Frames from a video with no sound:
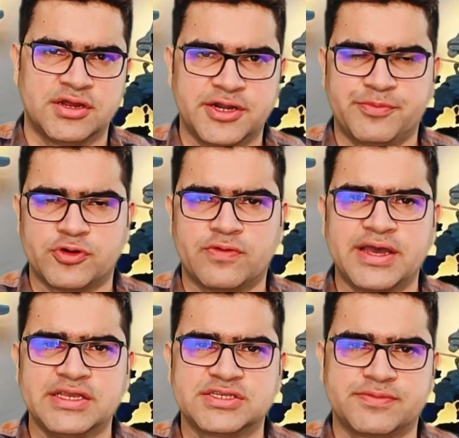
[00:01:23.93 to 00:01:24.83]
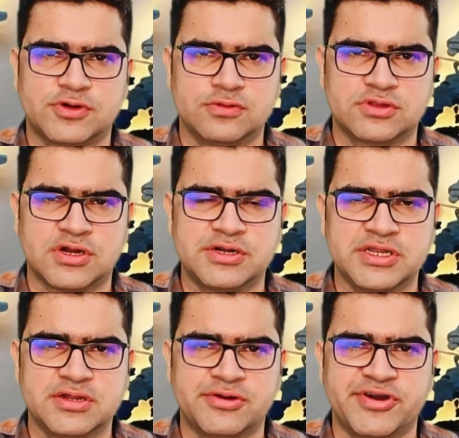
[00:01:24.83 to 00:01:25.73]
It provides up to
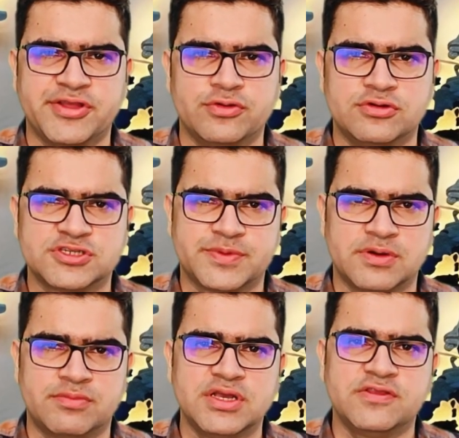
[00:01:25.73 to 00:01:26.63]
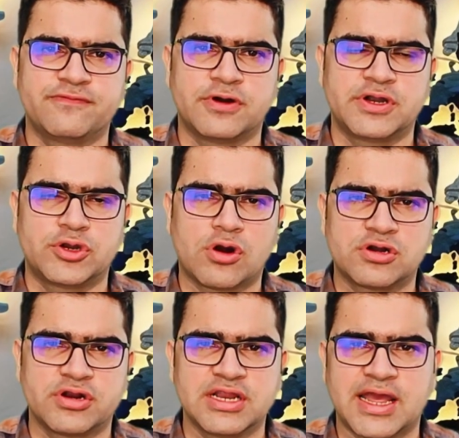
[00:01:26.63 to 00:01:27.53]
1300 euros per month for
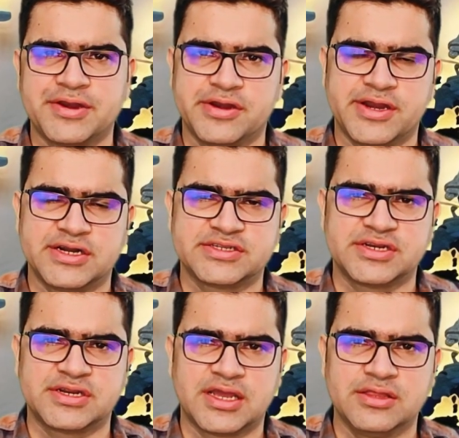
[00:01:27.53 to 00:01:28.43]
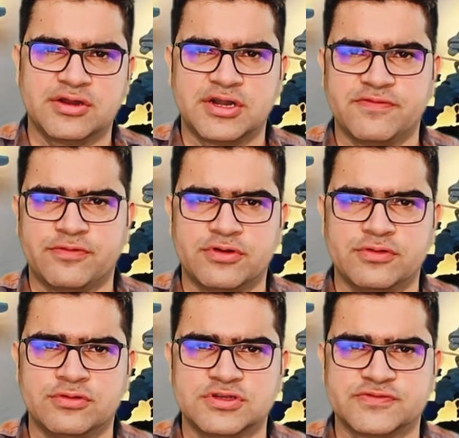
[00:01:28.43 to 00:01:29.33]
doctoral candidates and 934
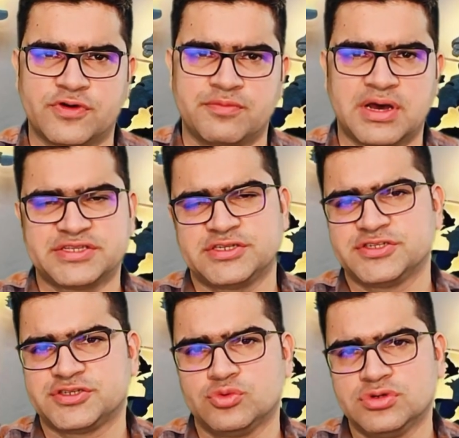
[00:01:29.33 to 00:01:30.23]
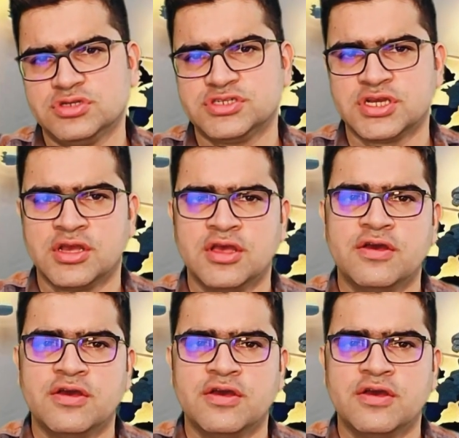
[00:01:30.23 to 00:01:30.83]
euros for master's students,